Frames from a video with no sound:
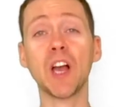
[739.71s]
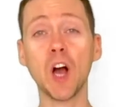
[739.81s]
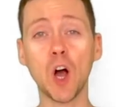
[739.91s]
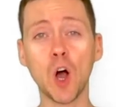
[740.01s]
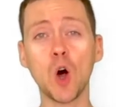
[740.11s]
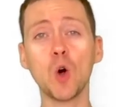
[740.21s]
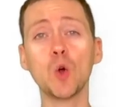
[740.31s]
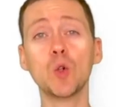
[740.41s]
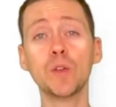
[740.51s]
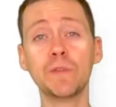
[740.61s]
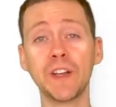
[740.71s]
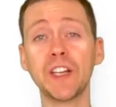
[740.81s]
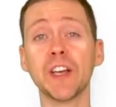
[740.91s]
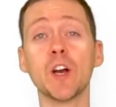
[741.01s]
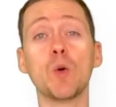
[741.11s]
a whole
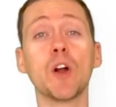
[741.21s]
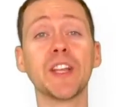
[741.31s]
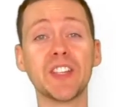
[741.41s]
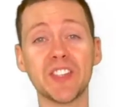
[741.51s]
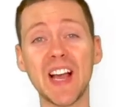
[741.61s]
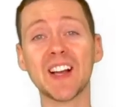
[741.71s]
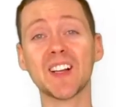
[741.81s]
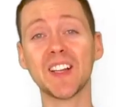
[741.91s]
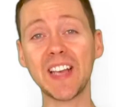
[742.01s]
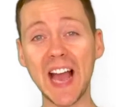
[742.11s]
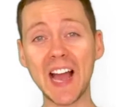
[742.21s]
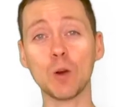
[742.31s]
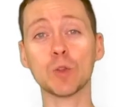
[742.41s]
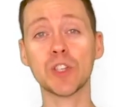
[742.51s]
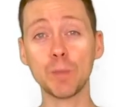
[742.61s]
video on exactly
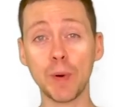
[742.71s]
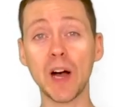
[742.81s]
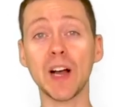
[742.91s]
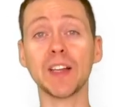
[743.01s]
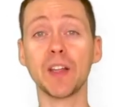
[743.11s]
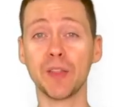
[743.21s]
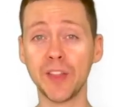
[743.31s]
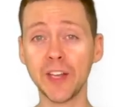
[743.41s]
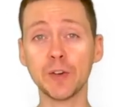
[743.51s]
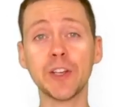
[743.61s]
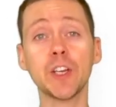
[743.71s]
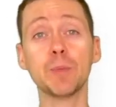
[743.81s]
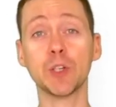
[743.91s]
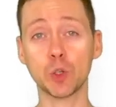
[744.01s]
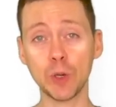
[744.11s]
how to buy Ethereum
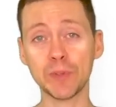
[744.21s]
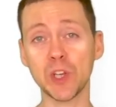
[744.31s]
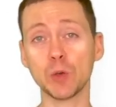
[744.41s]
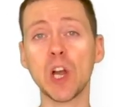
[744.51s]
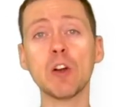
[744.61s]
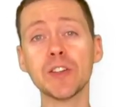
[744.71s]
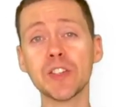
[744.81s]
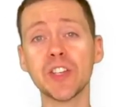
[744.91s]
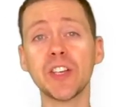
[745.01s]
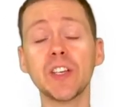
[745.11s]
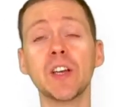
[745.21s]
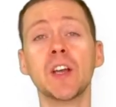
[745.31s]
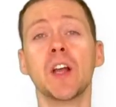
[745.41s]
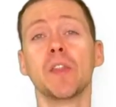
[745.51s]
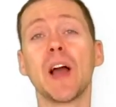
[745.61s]
and cryptocurrency.
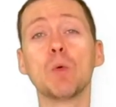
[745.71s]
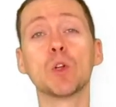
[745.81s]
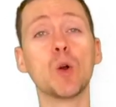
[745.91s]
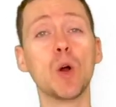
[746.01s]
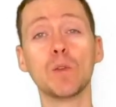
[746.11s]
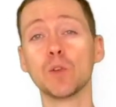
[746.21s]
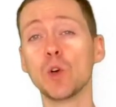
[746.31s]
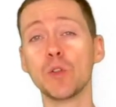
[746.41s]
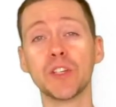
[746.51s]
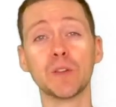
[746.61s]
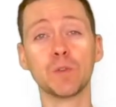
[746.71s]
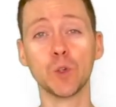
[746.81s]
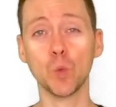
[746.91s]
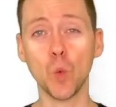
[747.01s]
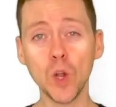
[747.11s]
That will go over all the
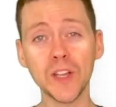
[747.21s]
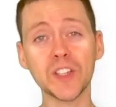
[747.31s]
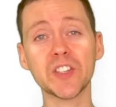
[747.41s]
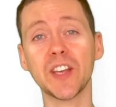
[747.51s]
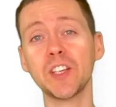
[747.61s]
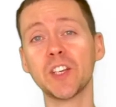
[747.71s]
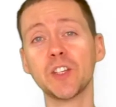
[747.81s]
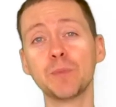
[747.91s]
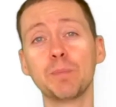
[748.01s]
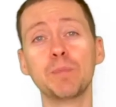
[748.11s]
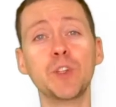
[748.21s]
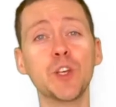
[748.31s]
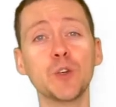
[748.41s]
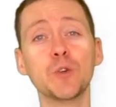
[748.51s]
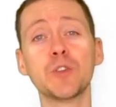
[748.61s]
different wallets that you can
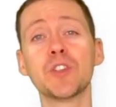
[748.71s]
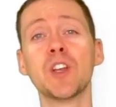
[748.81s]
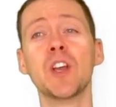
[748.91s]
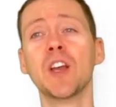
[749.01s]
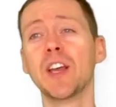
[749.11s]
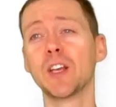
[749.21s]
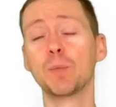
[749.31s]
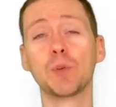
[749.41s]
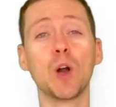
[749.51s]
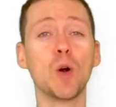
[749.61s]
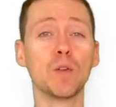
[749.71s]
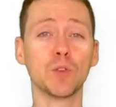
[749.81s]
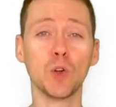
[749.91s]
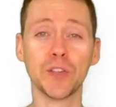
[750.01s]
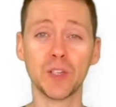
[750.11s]
use. It can go
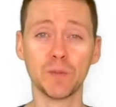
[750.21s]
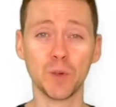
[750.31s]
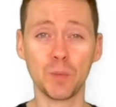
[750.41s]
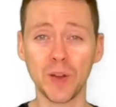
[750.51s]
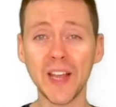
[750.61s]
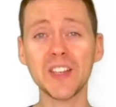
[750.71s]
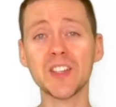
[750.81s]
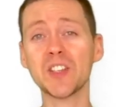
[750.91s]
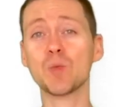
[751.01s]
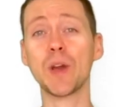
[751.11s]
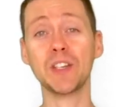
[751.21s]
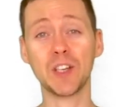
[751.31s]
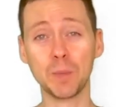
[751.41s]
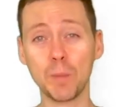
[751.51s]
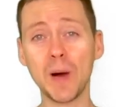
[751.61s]
over all the different places where you
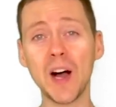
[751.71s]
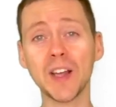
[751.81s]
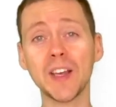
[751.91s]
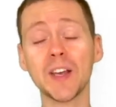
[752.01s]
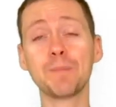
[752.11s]
can buy it.